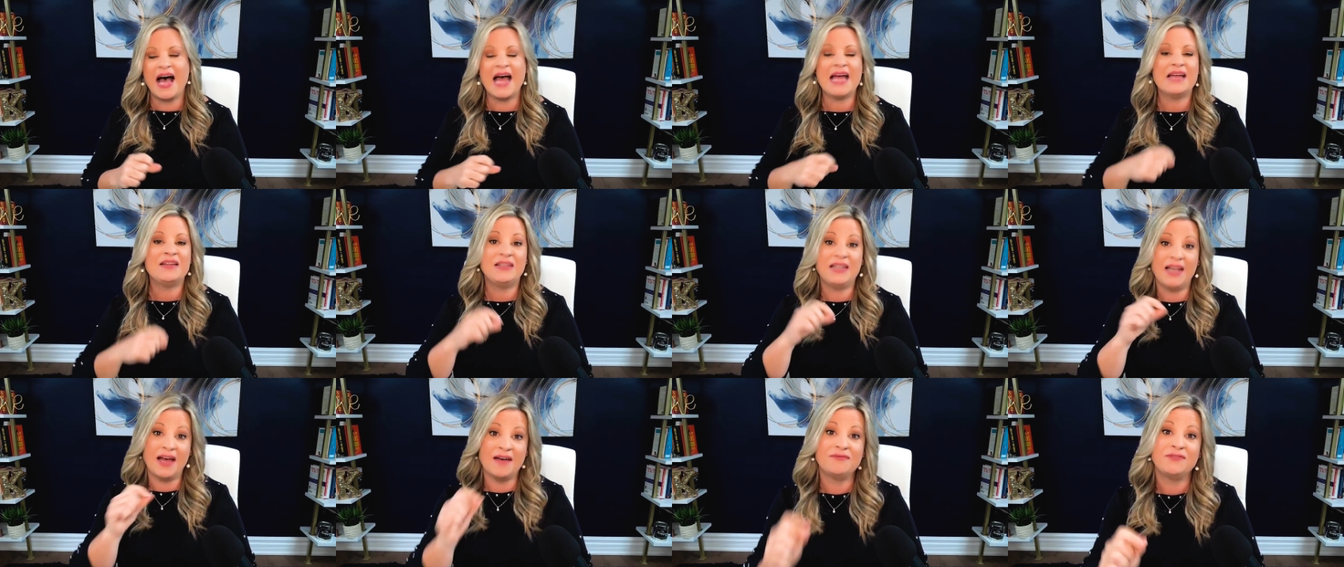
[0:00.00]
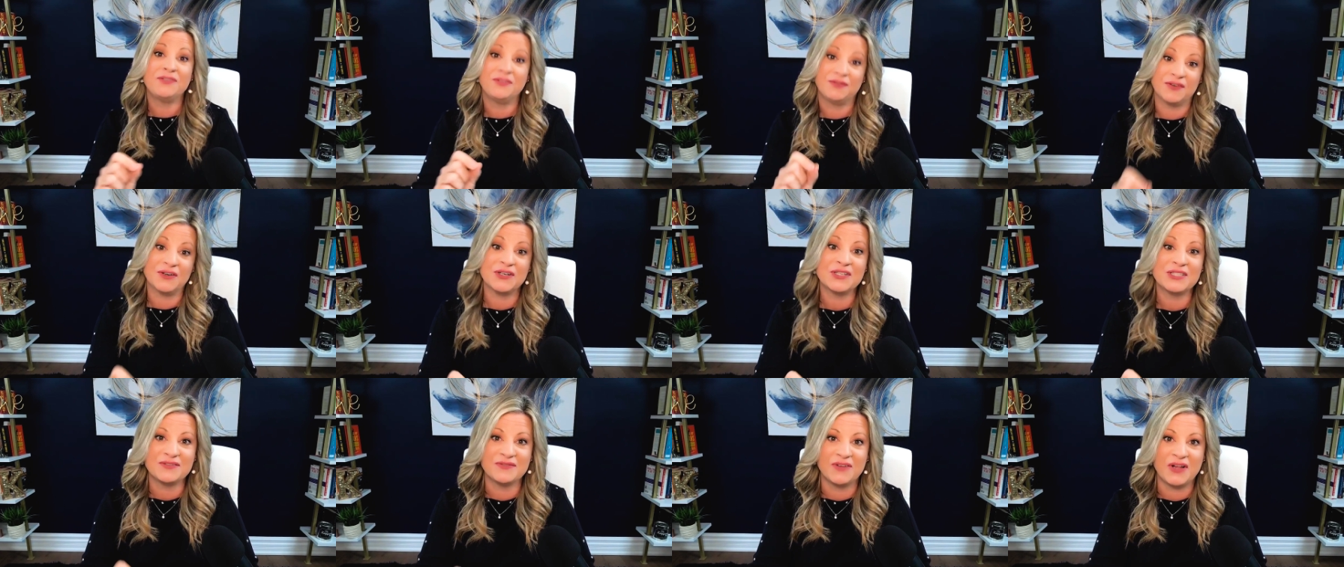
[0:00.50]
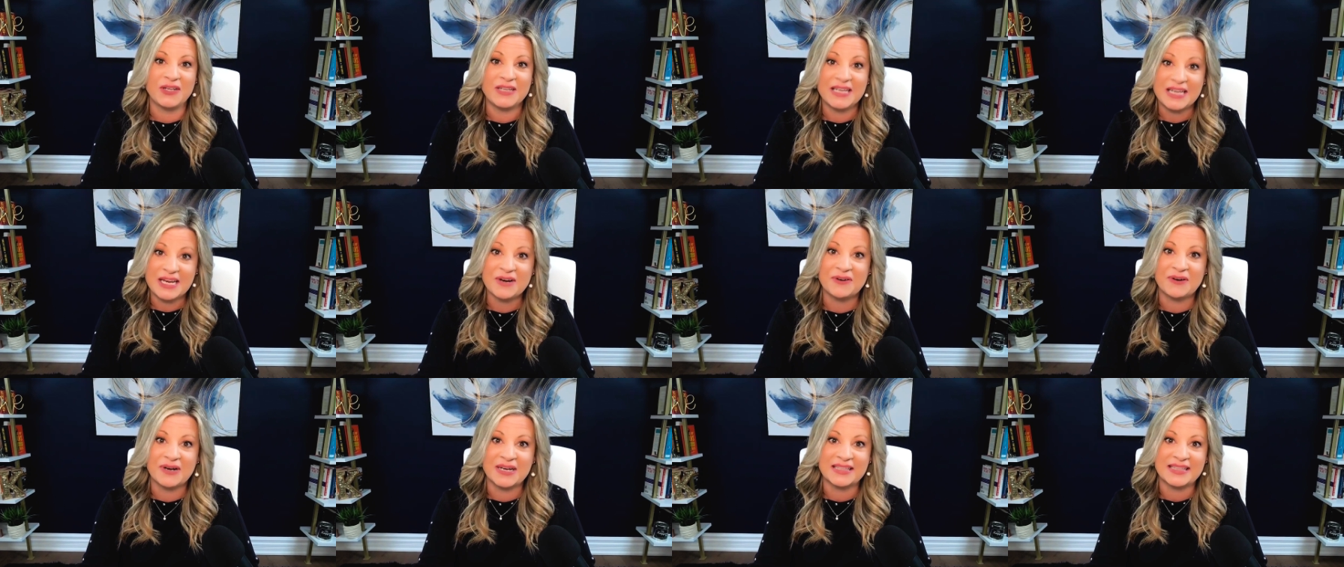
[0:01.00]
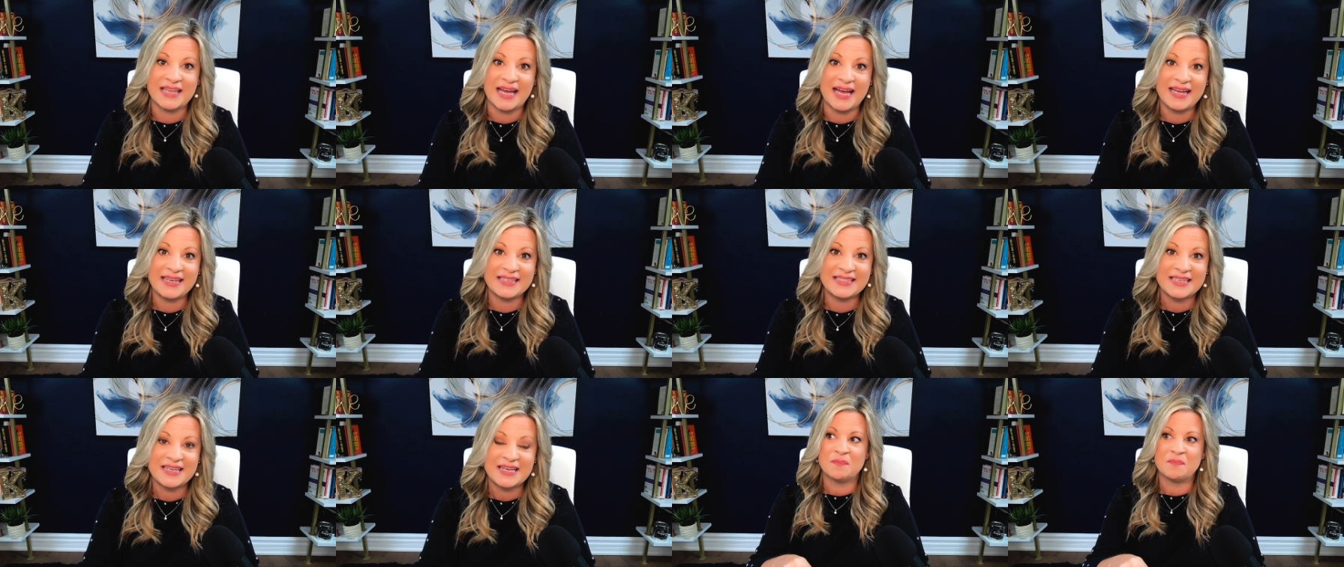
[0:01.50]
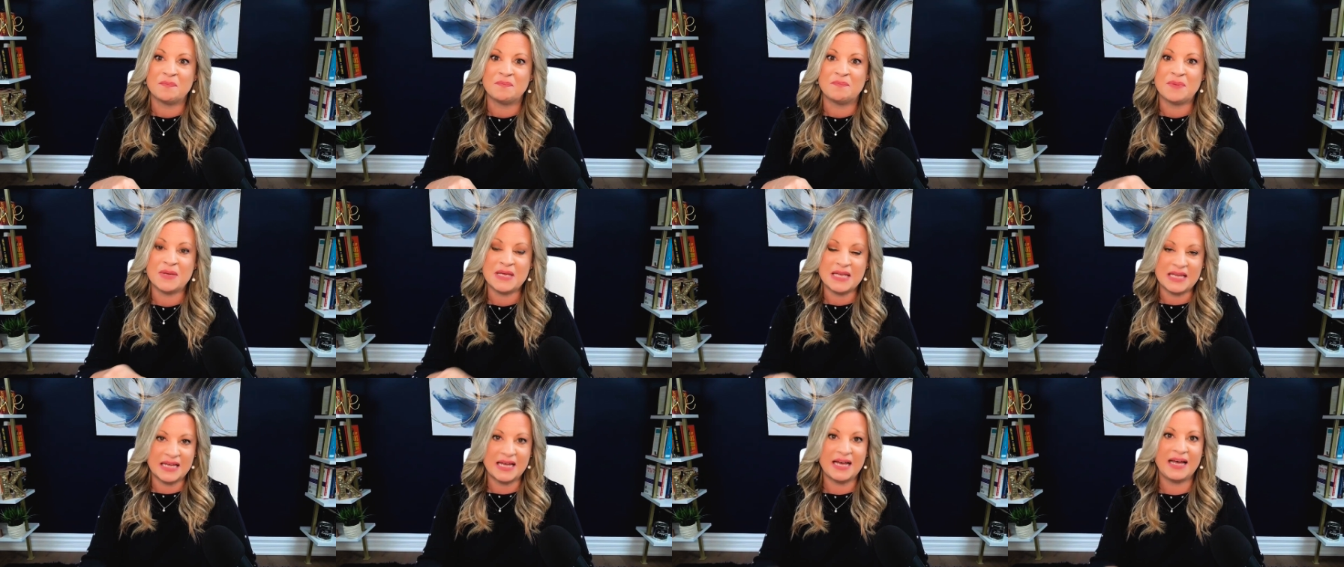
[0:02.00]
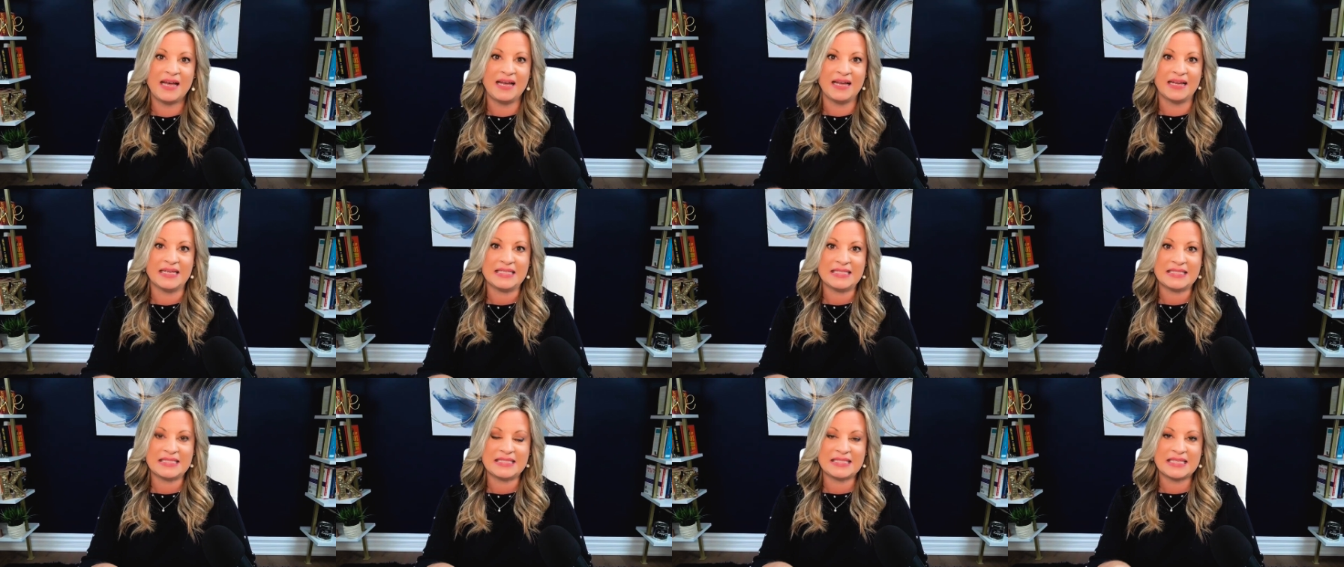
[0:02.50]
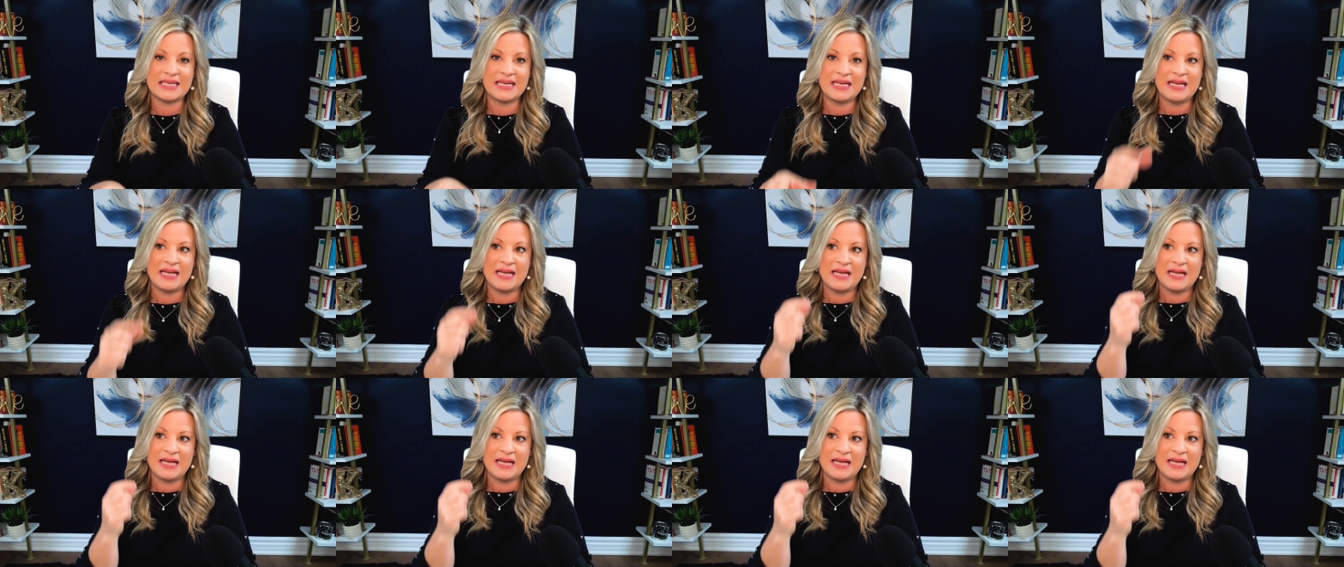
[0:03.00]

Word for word: I loved, first of all, hearing that because